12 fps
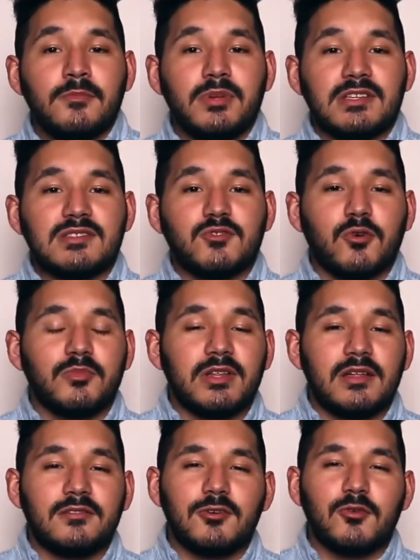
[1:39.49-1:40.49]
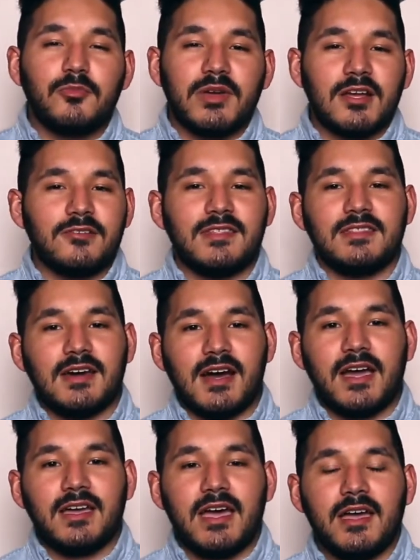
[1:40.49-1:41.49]
but it's normally a little bigger than the
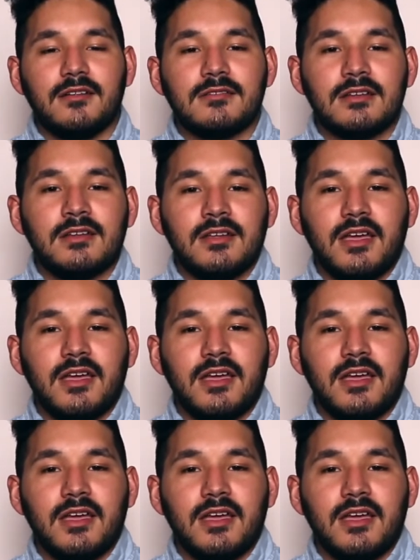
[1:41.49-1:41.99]
hi-hat